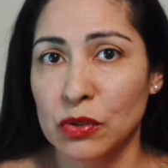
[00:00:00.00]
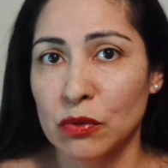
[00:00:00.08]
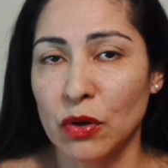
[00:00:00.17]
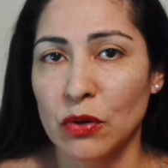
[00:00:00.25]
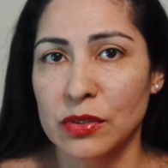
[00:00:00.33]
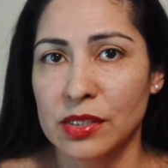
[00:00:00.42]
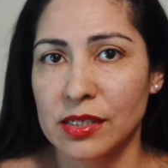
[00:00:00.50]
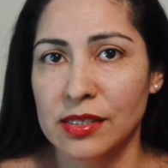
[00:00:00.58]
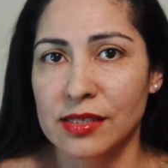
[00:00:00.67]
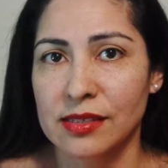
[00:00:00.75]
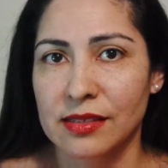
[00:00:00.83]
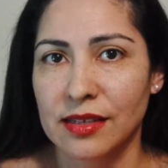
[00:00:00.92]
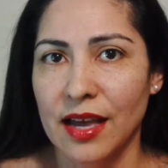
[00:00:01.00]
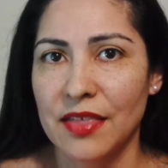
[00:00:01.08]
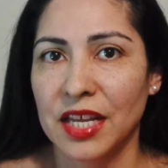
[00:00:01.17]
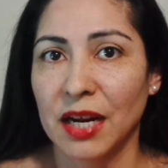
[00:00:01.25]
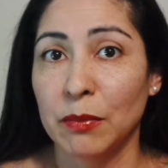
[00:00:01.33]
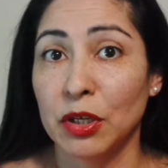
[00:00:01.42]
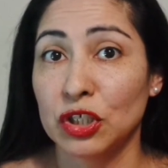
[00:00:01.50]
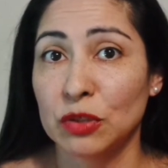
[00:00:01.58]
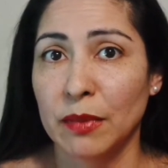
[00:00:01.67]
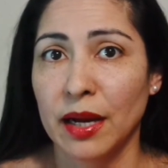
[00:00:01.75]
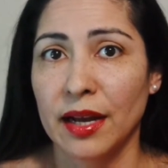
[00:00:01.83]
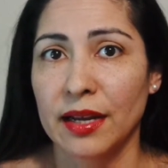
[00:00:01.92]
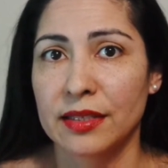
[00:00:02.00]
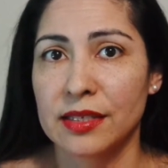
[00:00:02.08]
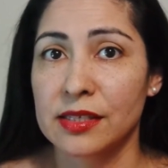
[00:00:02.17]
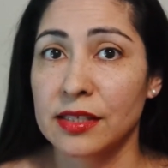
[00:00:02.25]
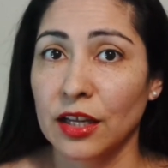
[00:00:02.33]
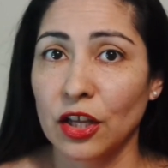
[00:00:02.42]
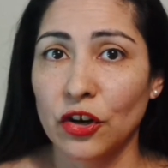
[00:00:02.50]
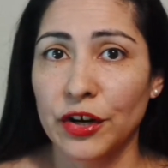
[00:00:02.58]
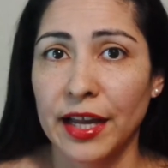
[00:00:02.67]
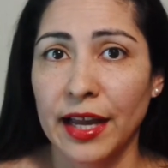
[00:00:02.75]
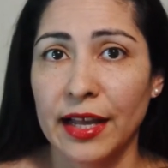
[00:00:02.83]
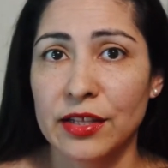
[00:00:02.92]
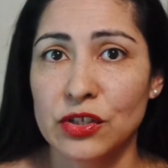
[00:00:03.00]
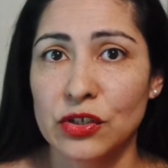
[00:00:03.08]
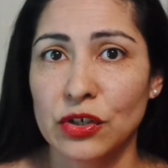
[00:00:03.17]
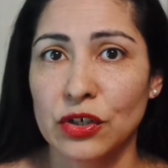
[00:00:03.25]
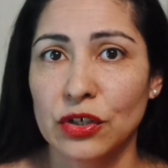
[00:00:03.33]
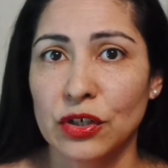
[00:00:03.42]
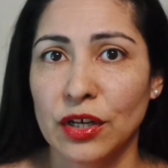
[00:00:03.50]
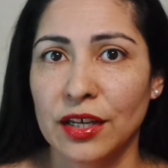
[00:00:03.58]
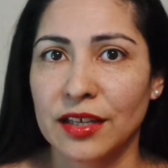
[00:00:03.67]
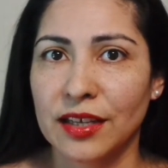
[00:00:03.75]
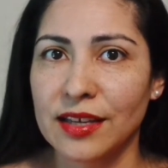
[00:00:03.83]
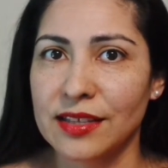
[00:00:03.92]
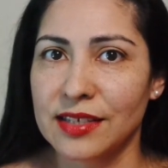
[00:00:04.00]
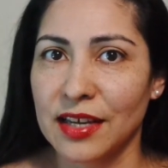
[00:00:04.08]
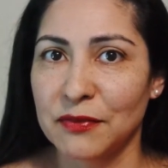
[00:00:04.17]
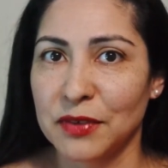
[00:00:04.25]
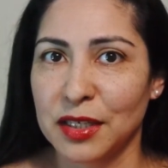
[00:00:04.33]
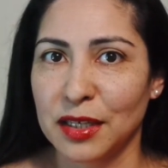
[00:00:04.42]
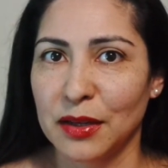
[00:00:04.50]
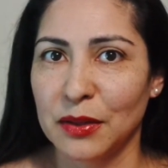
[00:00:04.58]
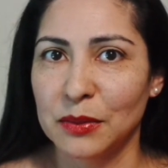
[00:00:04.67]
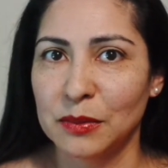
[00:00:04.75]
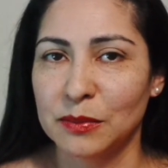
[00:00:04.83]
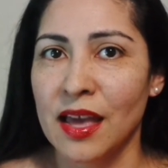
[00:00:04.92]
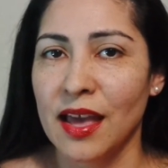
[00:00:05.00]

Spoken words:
sclerosis, and then I'm going to do my testicular cancer geek day video,